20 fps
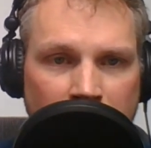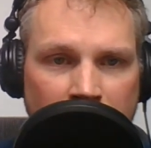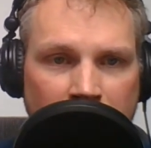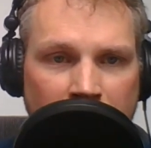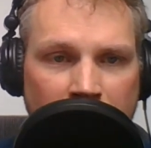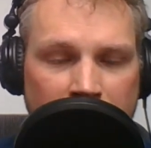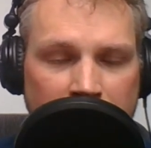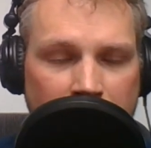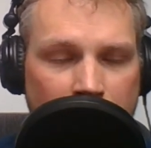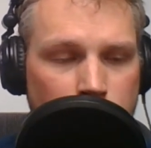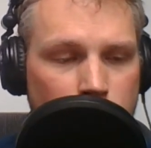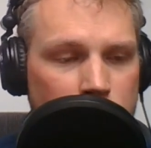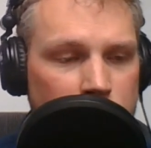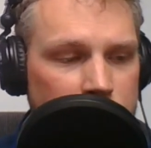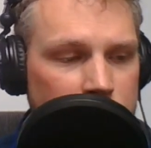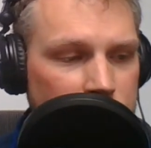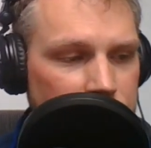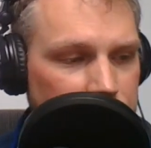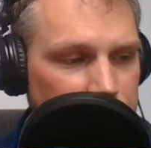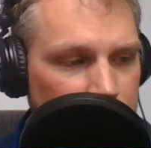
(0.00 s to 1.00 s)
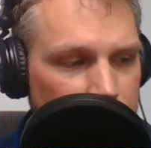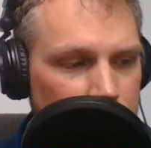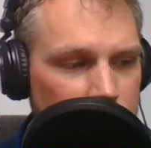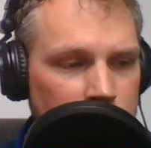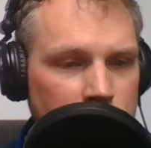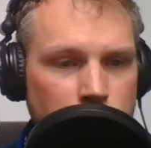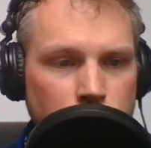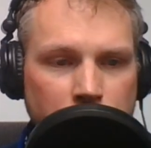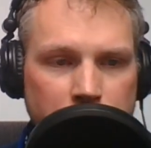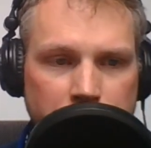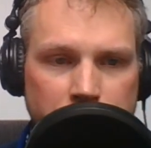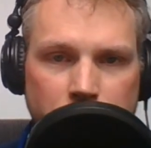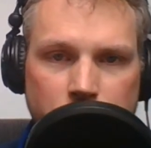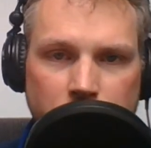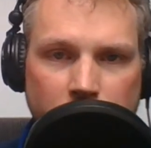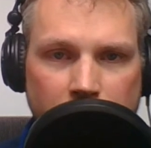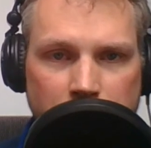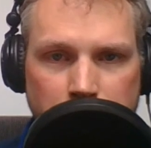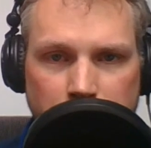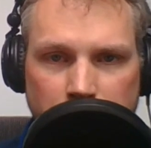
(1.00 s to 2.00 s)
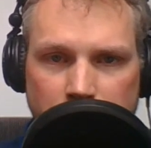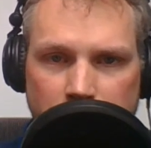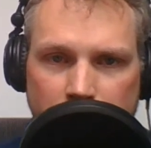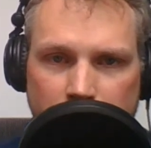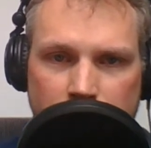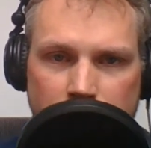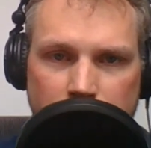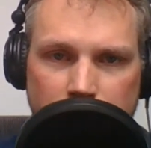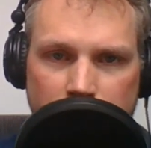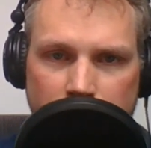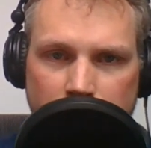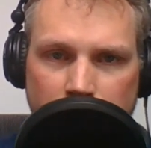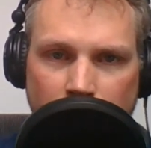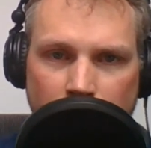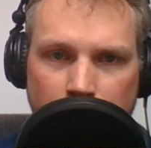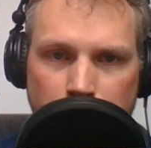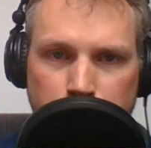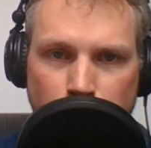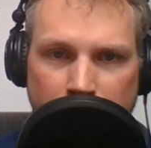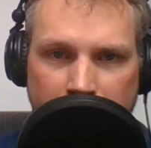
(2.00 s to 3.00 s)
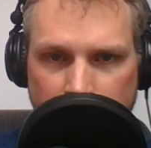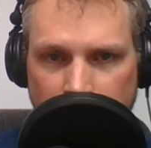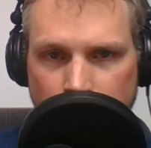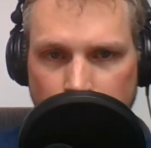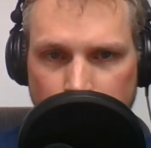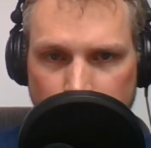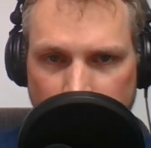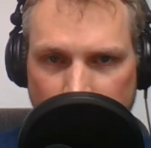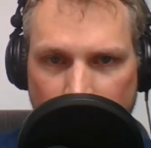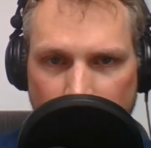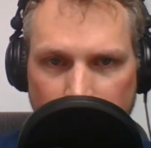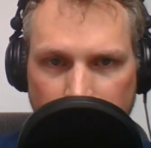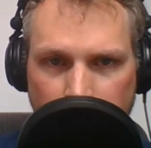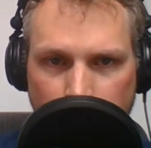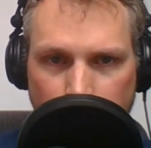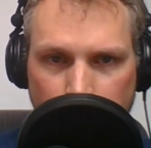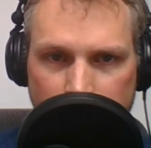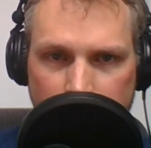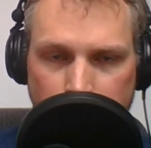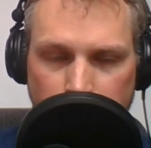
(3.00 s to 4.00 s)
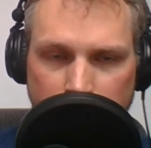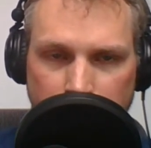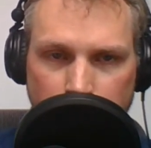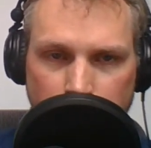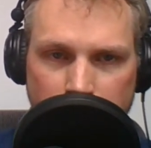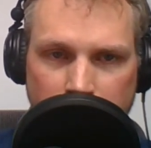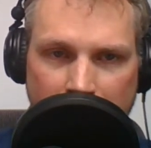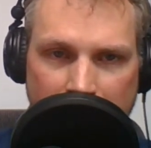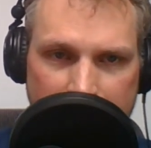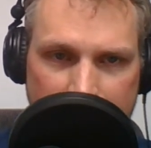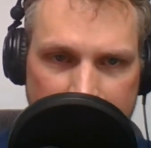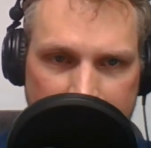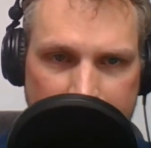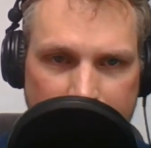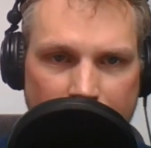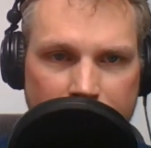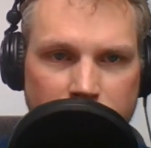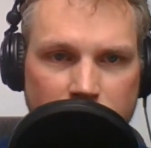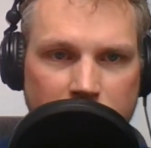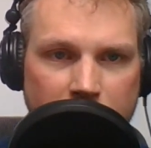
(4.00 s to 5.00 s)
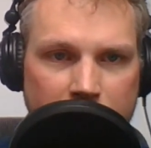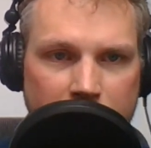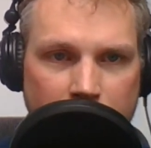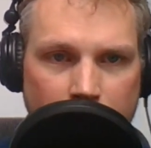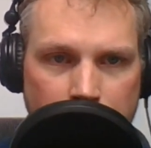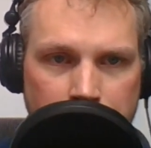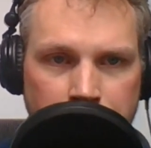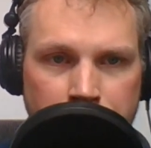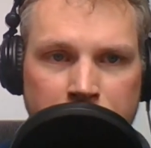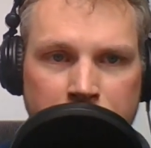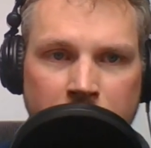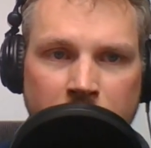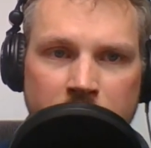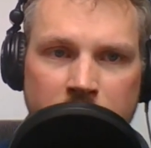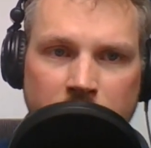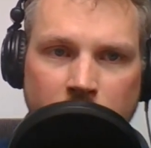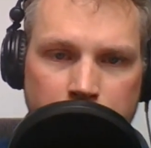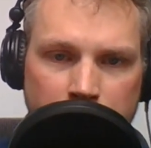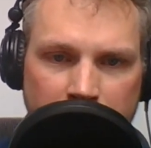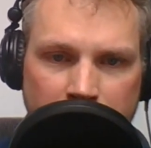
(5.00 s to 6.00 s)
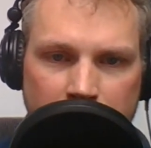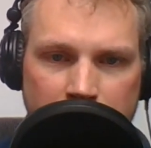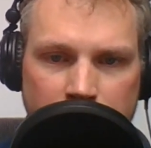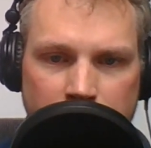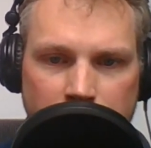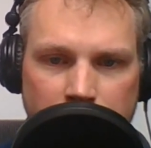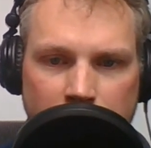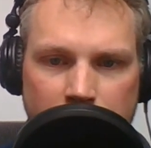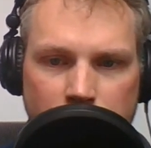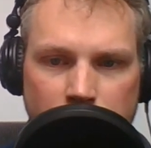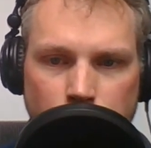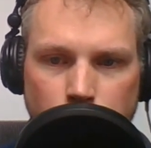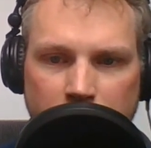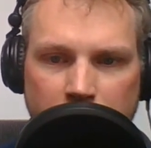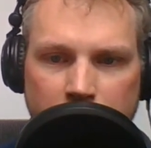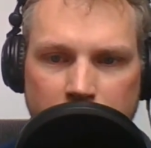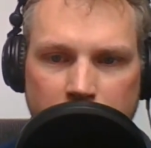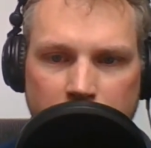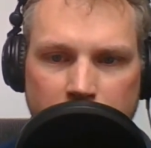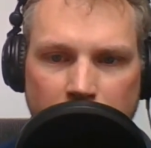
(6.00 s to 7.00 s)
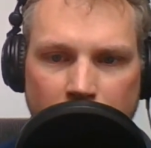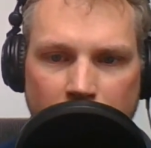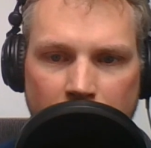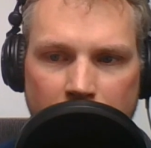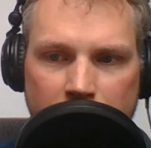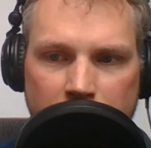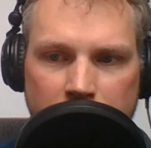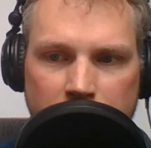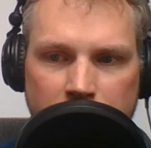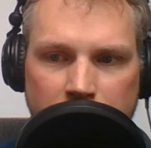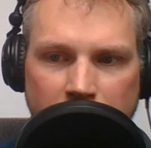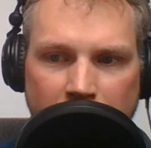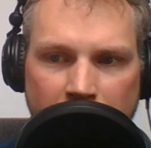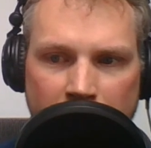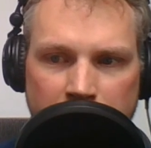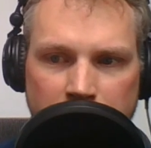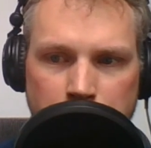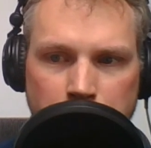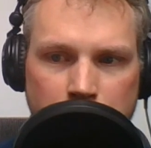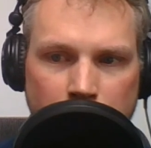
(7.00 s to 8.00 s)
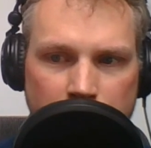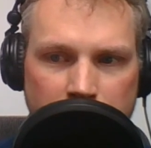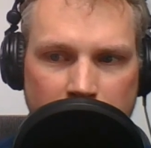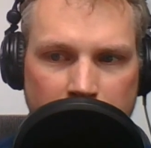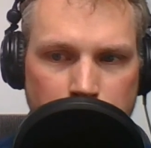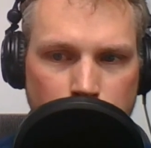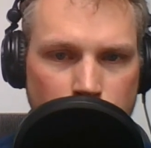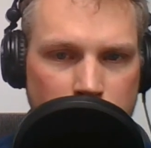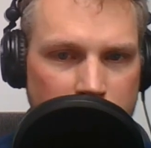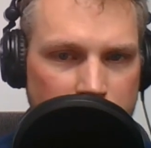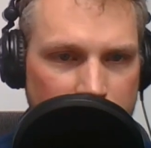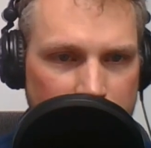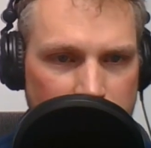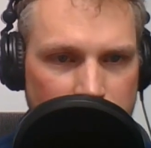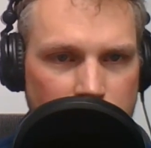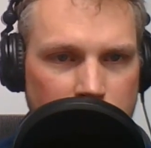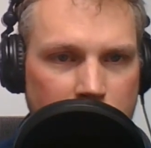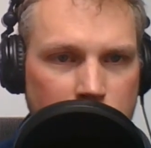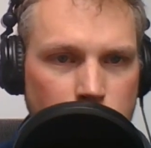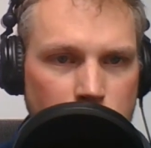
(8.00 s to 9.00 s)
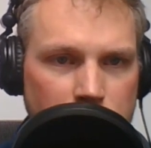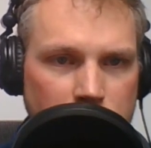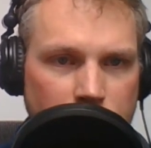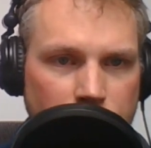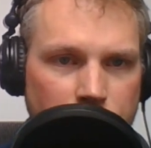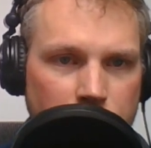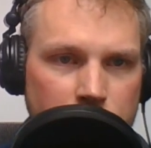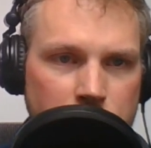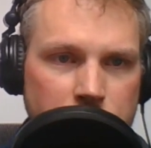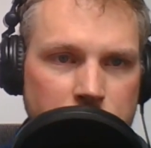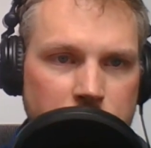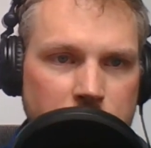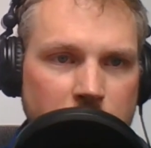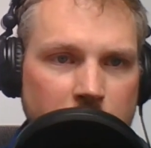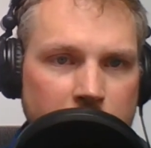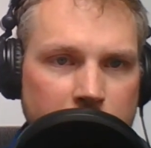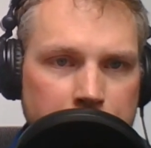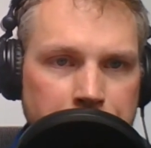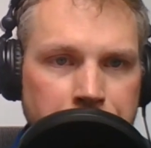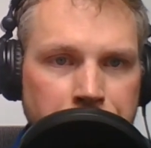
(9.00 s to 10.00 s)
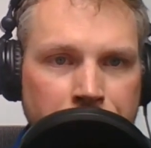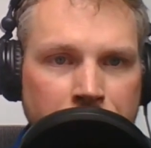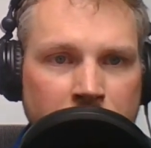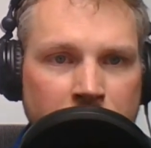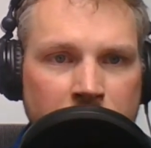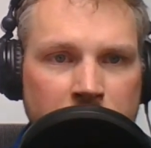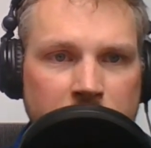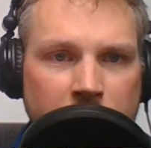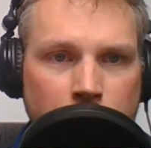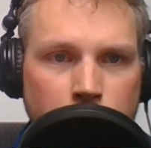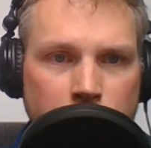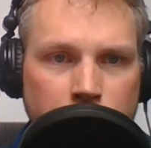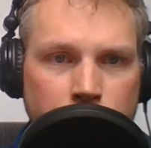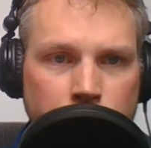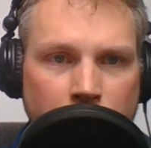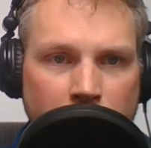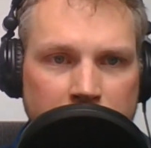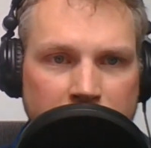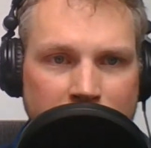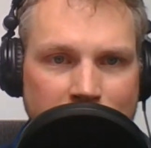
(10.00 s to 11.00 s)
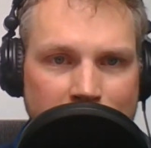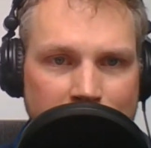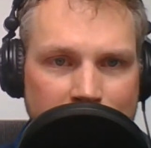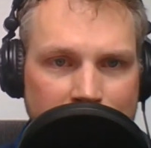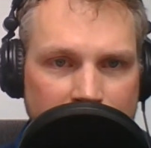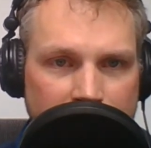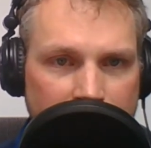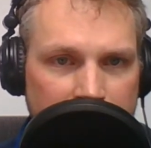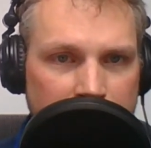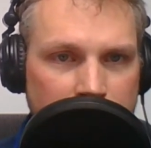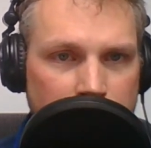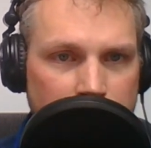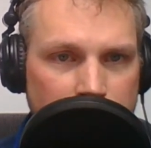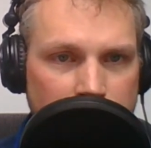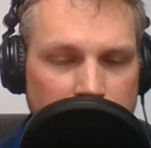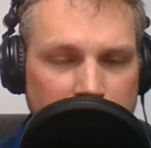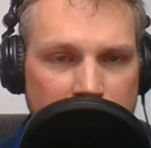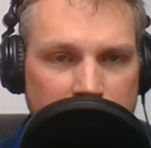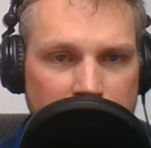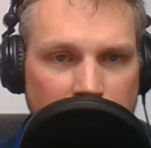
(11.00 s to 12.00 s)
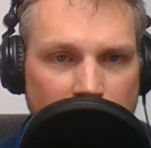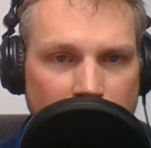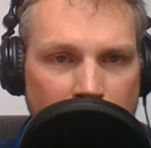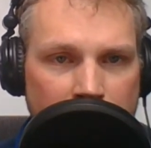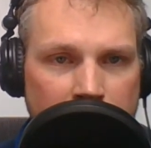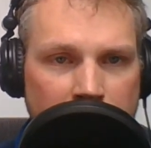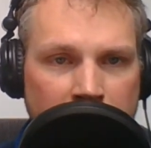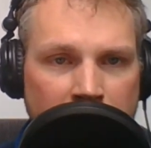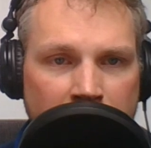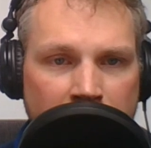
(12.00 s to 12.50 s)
And I wanted to share with you guys because this is a brand new time for us. We were at 7 a.m. coming into this week, and Monday morning yesterday was the first time that we were on at this 9:30 slot.